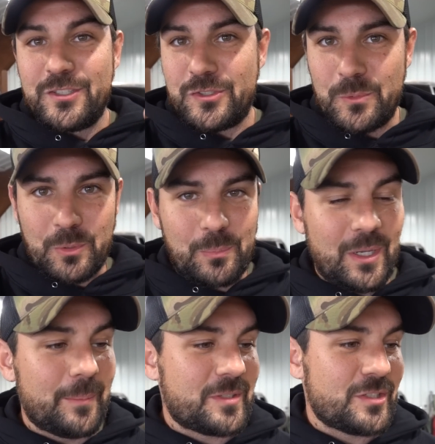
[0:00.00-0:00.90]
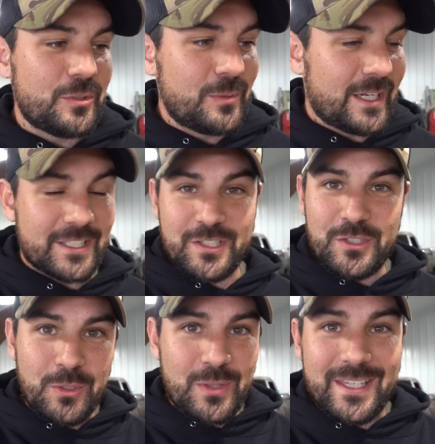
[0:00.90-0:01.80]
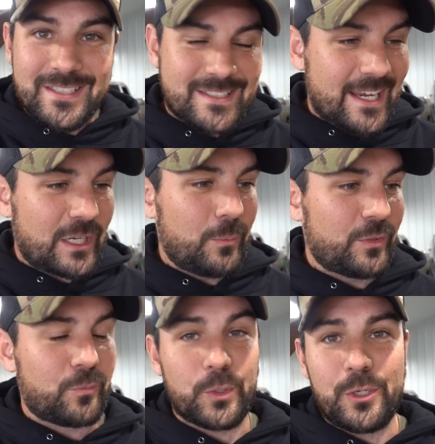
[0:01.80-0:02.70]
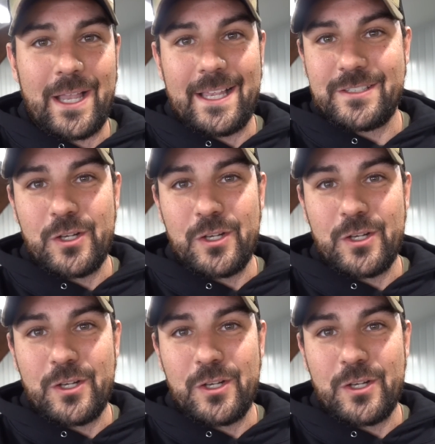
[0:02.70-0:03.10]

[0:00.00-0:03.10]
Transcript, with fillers: Super pumped to, uh, to do this second one for you guys.